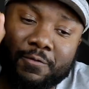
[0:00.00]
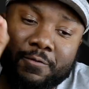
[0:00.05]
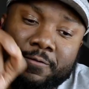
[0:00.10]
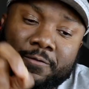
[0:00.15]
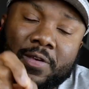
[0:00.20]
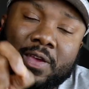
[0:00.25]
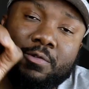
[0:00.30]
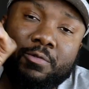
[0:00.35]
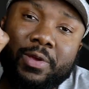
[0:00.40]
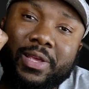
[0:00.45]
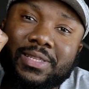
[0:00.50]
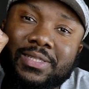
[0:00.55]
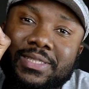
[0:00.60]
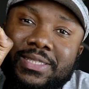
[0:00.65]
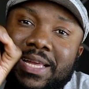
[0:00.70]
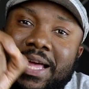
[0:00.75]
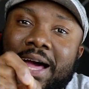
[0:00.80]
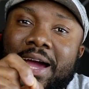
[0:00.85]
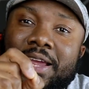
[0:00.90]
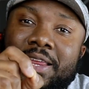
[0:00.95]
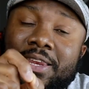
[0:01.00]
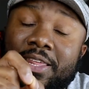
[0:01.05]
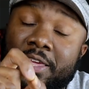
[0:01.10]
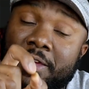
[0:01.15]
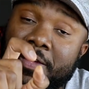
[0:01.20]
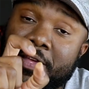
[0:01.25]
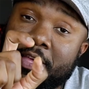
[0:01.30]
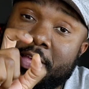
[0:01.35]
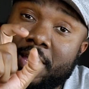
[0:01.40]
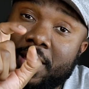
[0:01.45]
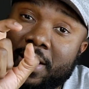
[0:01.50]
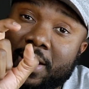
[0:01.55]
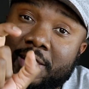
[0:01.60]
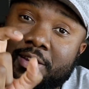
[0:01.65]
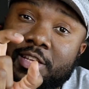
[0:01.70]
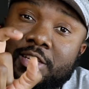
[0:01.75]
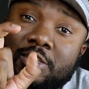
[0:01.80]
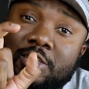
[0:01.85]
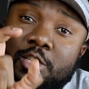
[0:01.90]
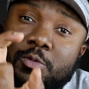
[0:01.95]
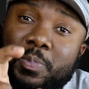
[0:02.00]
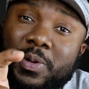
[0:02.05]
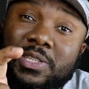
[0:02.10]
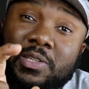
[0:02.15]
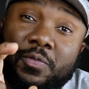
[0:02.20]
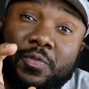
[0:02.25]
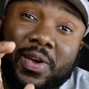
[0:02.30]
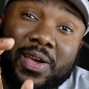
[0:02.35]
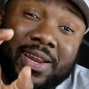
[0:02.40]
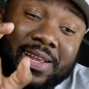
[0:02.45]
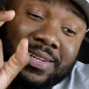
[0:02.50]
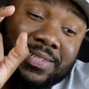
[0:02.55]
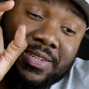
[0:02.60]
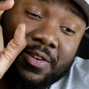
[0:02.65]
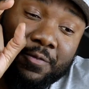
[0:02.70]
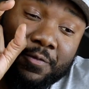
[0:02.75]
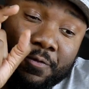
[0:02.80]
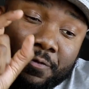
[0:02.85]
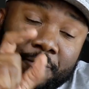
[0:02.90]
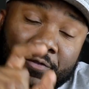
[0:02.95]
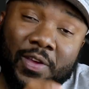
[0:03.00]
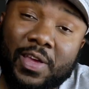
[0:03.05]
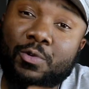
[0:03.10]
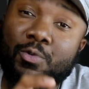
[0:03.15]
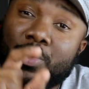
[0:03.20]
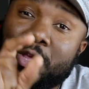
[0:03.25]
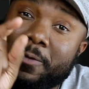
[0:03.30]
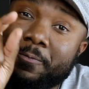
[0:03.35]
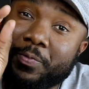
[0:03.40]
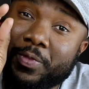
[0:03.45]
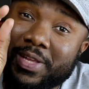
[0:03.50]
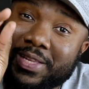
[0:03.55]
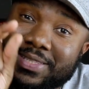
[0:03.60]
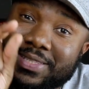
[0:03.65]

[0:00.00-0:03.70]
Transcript: very tiny, and I need to specify that it's a very